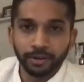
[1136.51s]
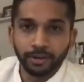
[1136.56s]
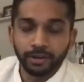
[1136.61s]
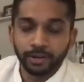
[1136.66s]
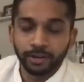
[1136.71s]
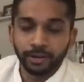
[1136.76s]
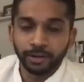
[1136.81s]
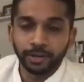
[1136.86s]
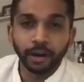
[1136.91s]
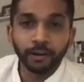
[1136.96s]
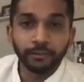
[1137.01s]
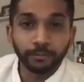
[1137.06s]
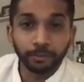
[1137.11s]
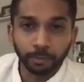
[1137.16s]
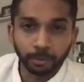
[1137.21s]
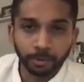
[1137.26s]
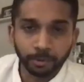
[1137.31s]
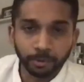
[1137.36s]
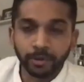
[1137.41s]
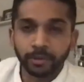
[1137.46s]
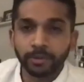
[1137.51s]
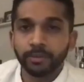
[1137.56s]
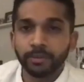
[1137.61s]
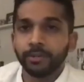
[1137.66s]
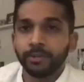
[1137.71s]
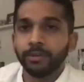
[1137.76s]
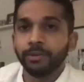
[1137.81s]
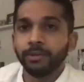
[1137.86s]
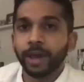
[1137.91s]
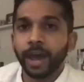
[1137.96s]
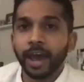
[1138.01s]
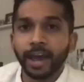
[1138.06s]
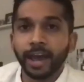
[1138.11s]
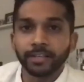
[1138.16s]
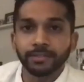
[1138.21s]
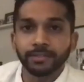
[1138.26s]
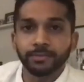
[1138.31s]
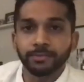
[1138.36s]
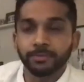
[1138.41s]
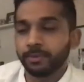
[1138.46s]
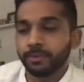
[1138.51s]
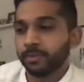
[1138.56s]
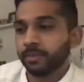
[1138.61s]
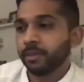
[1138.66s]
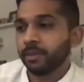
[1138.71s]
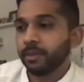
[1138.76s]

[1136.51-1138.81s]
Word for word: you're comfortable with, and you ask with,